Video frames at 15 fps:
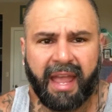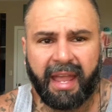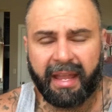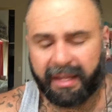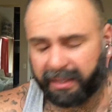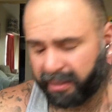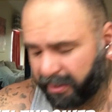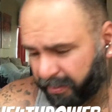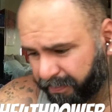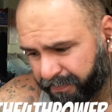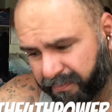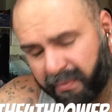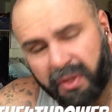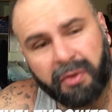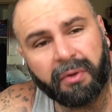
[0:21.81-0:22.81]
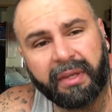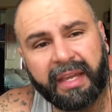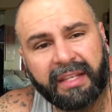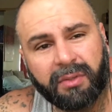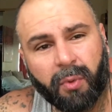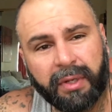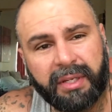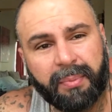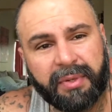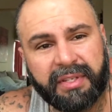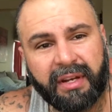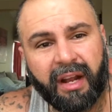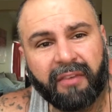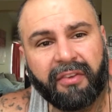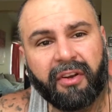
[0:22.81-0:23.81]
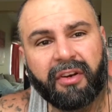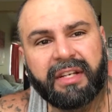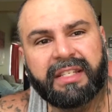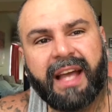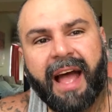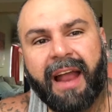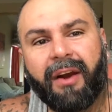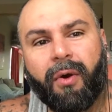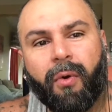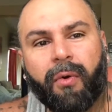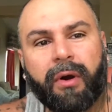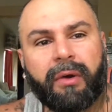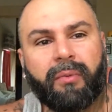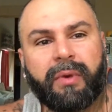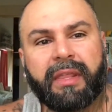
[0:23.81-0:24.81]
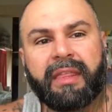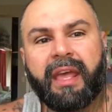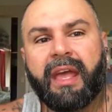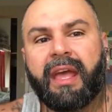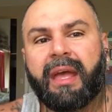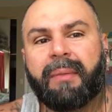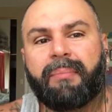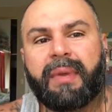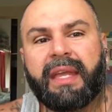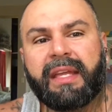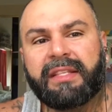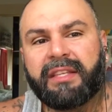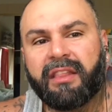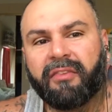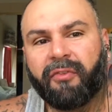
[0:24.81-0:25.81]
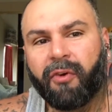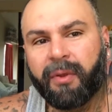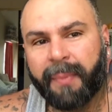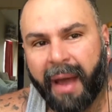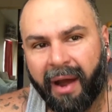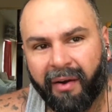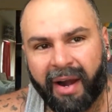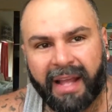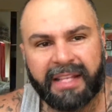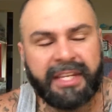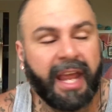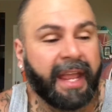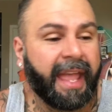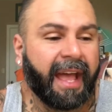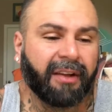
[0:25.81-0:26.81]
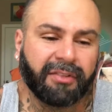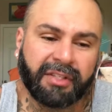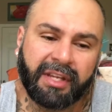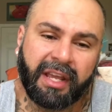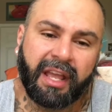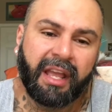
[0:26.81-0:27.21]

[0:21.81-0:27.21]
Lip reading: And you can get 20% off your entire order with B4th Power at checkout.